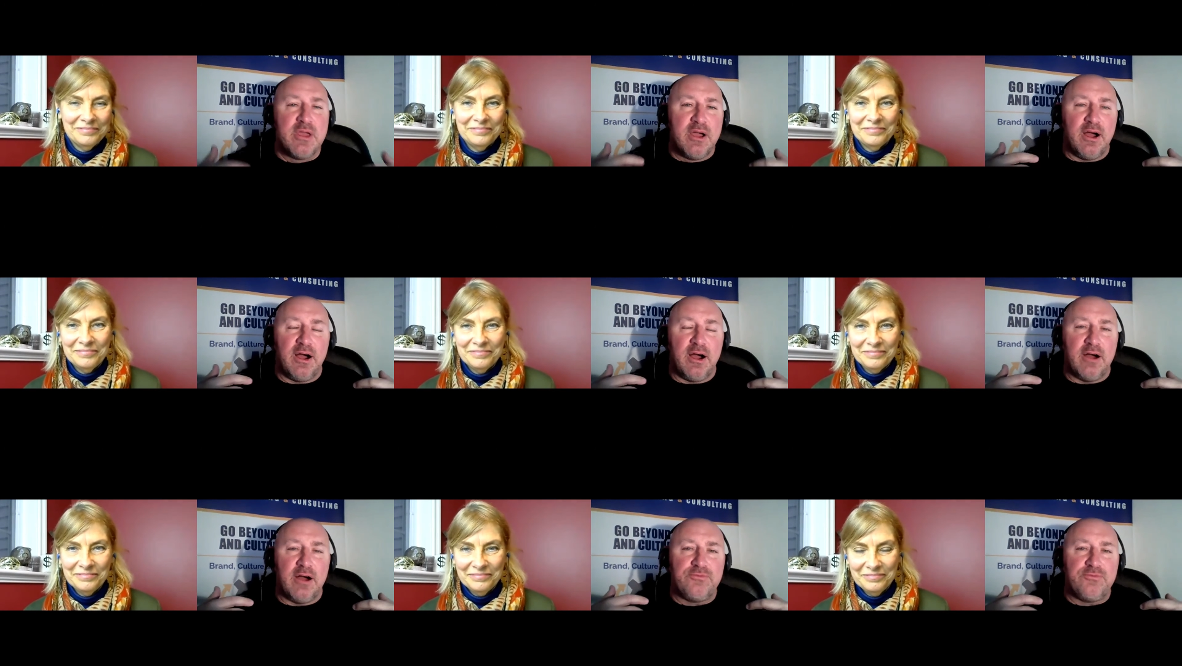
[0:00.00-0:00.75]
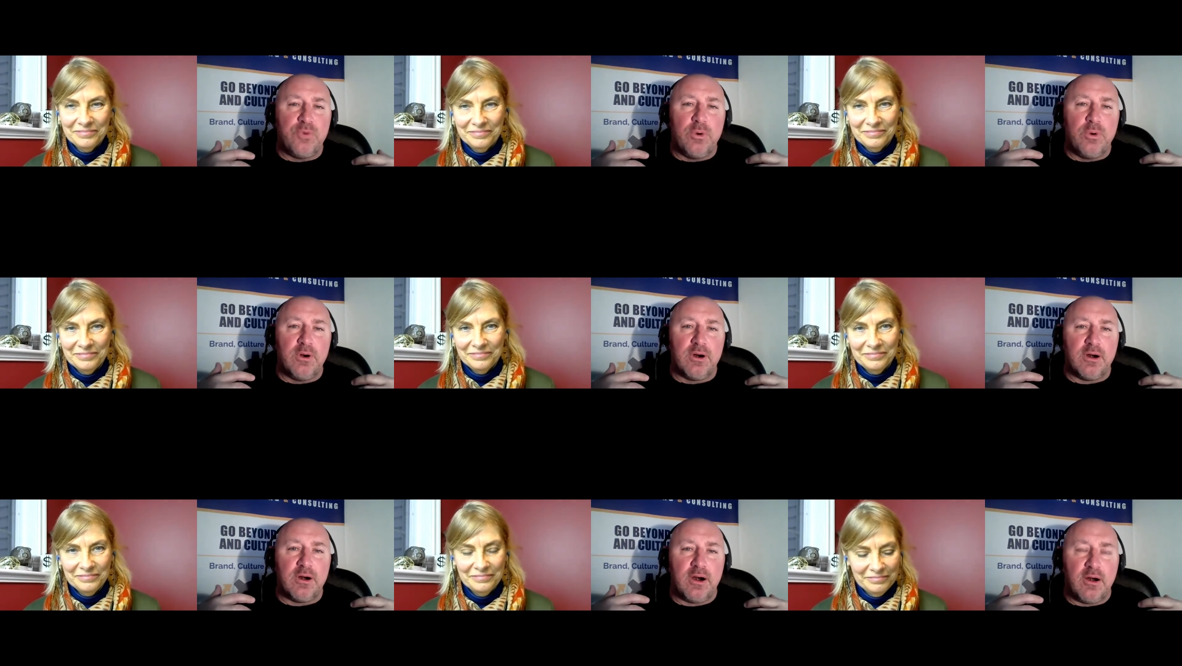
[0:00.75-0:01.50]
Speaker 1: Uh,
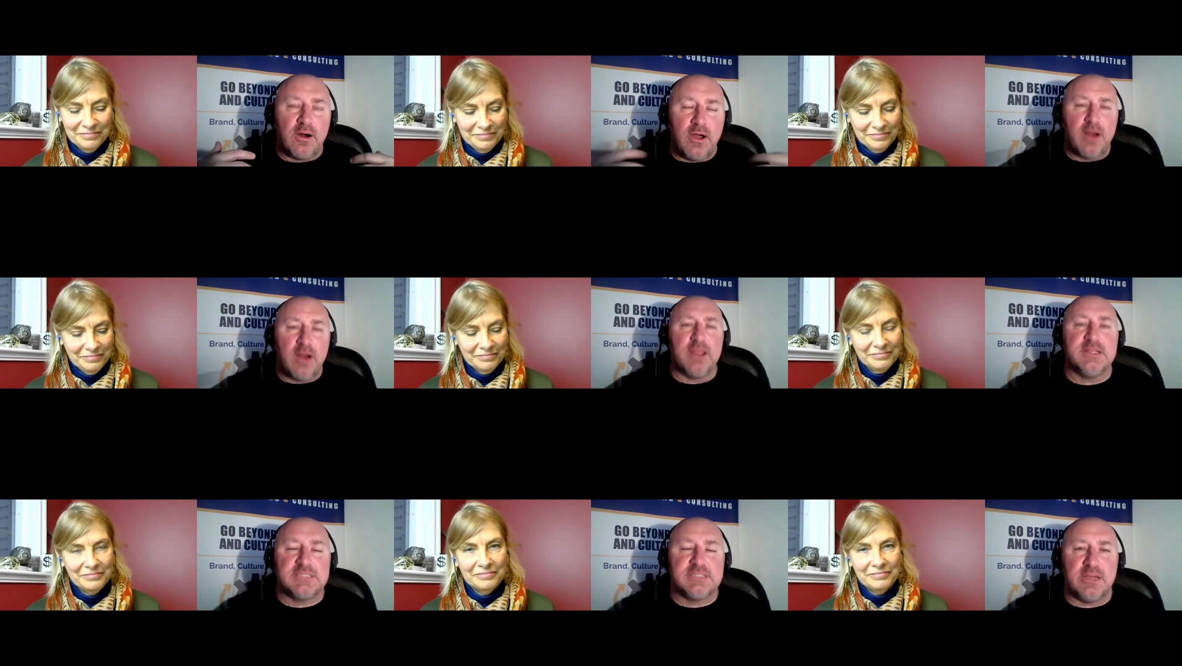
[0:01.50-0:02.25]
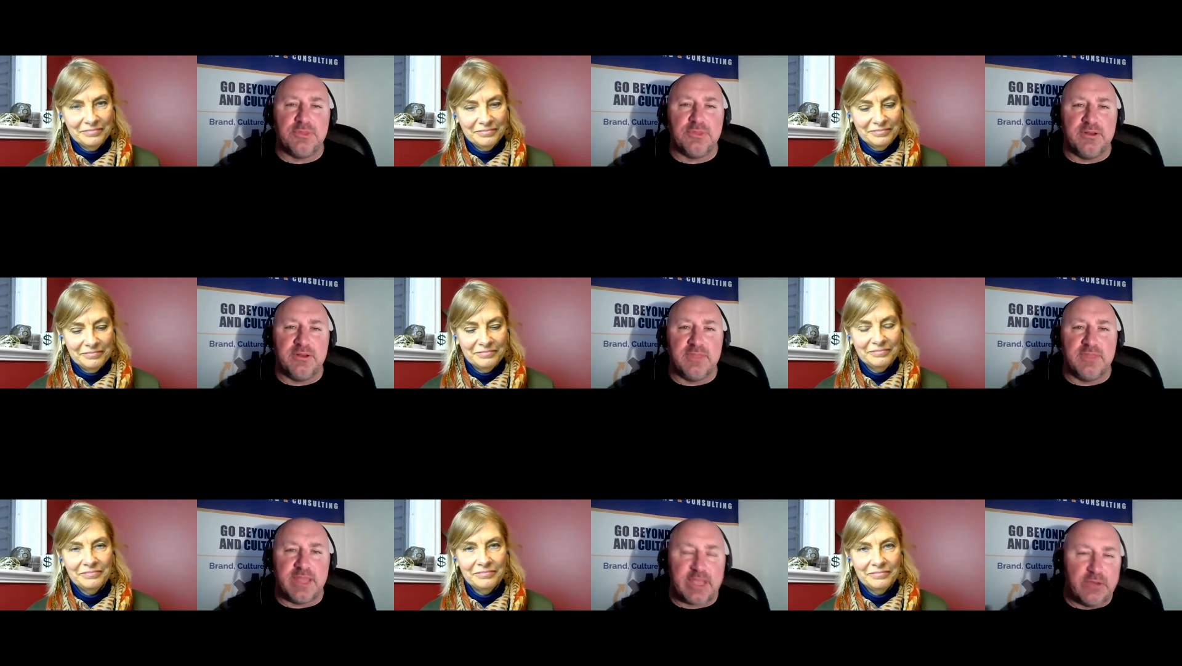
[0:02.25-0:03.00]
for our audience out there
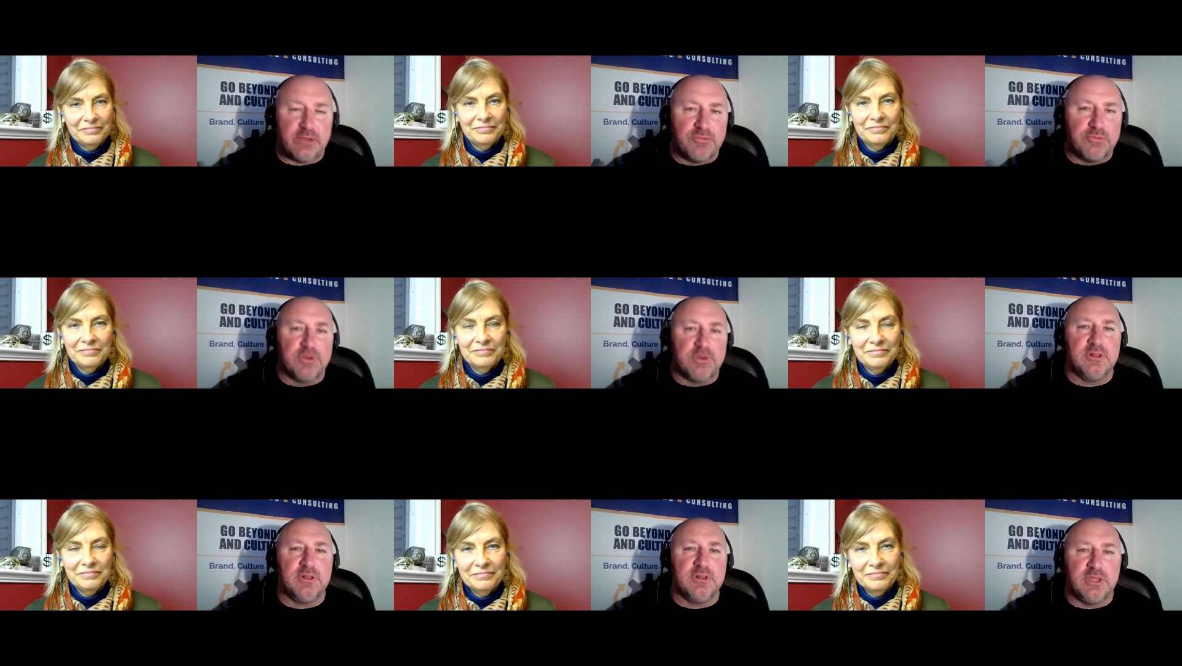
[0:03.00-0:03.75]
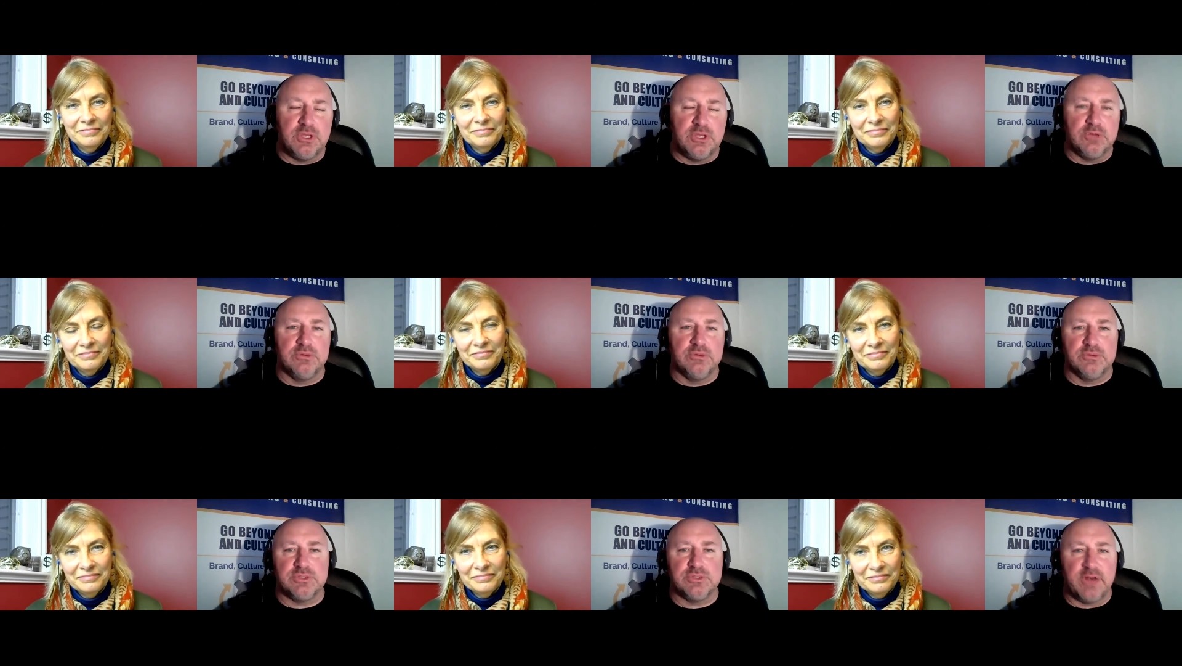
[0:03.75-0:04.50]
that could really
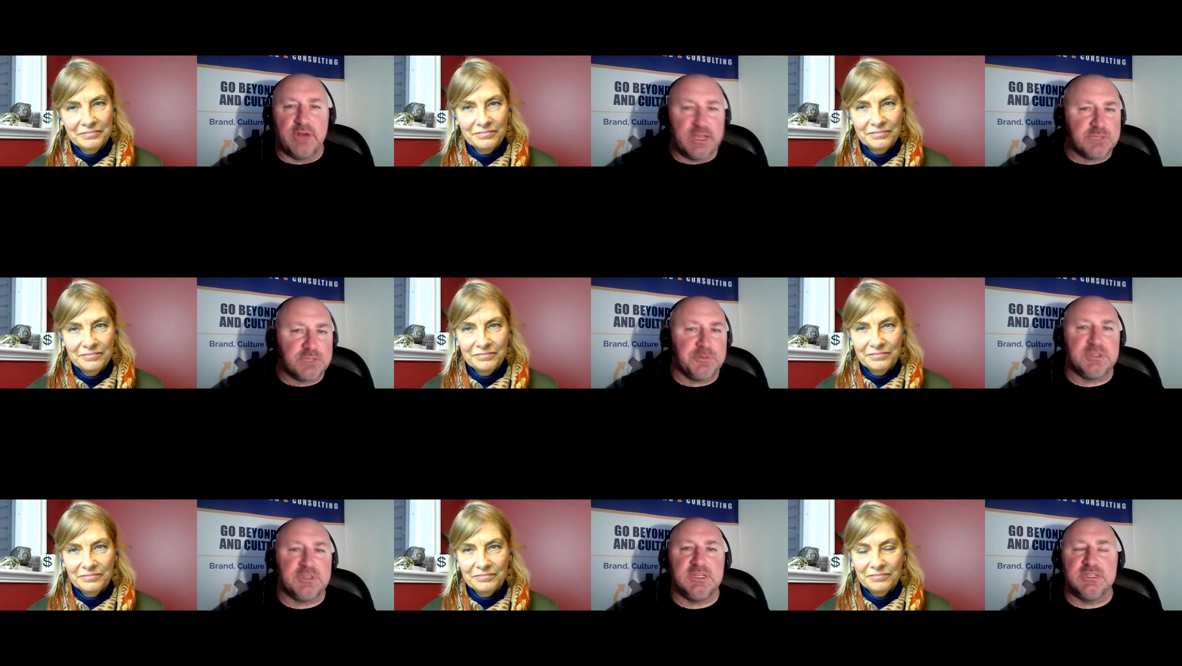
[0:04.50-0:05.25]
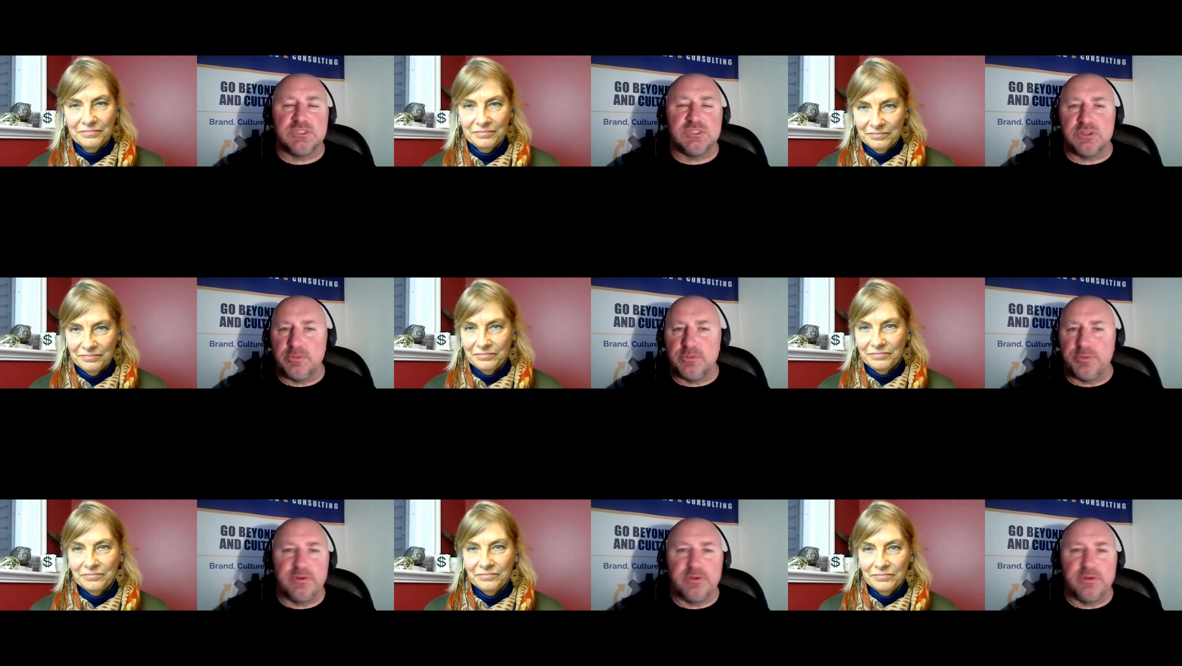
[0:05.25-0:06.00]
use your expertise, your
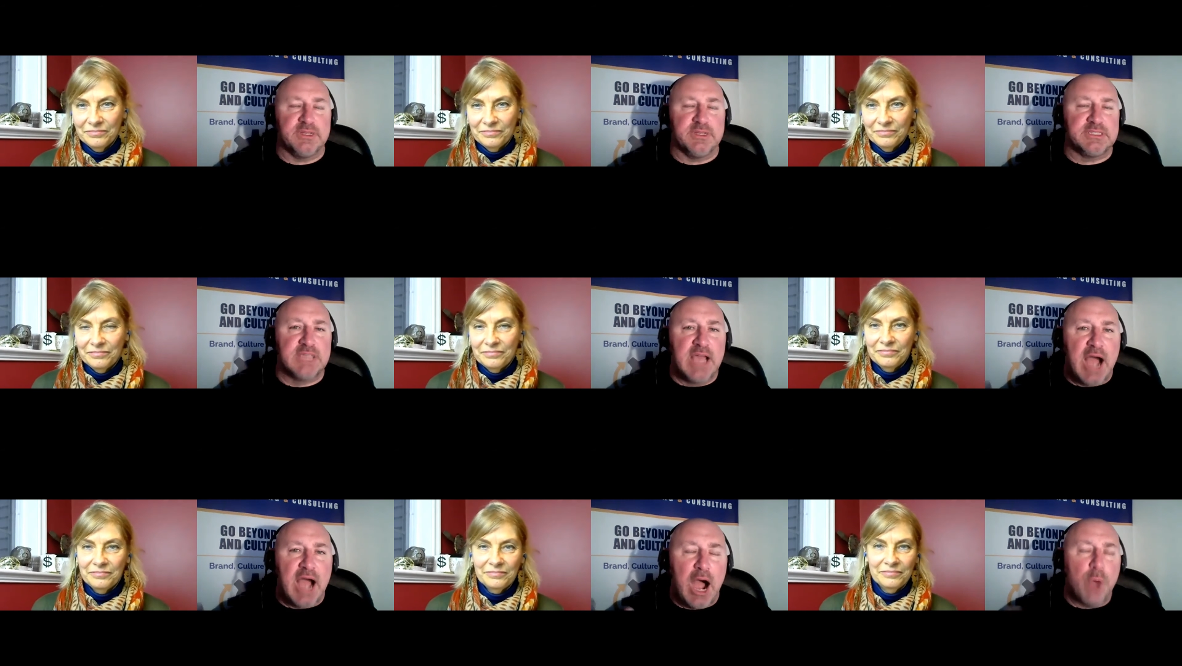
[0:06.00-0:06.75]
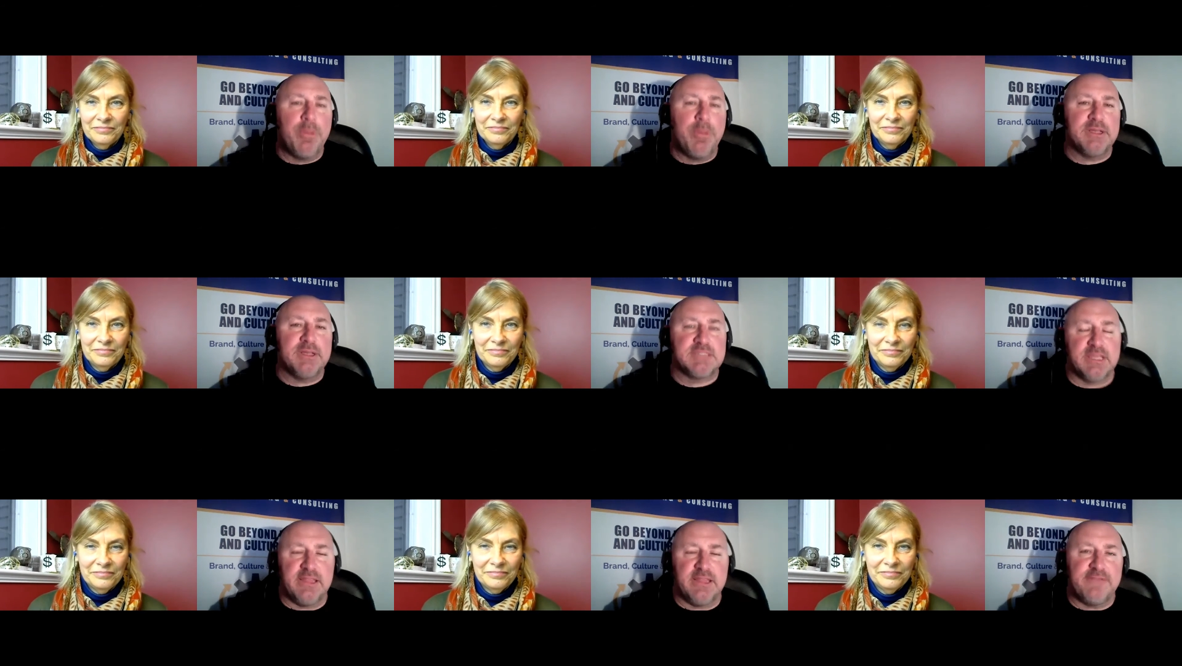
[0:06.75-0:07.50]
brilliance, how best
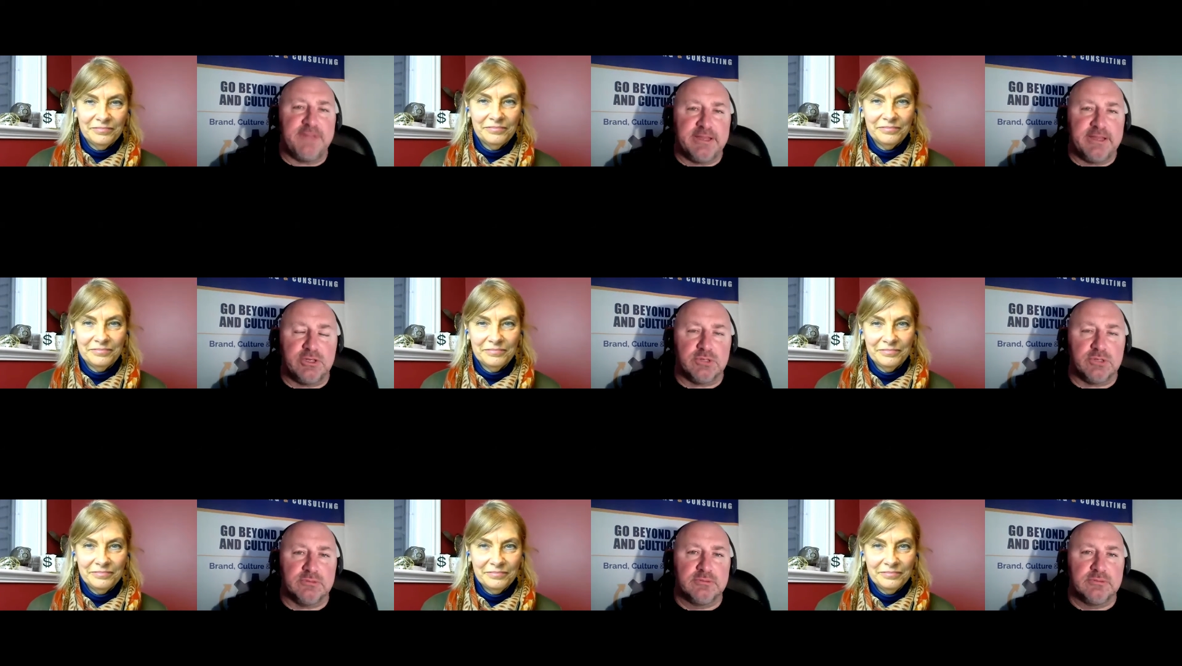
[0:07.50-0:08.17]
can they find you?